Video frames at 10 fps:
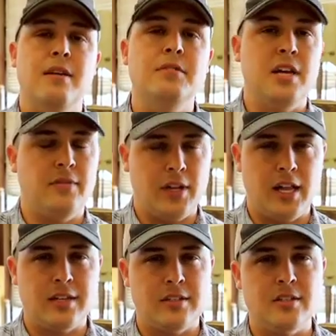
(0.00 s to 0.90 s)
have safety
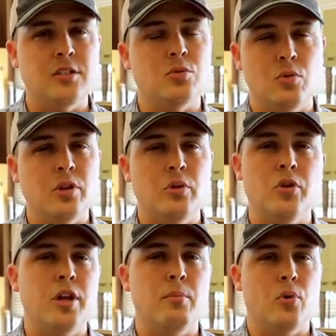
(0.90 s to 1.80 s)
glasses. It's really,
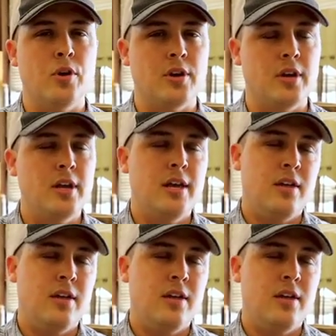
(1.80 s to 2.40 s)
really important.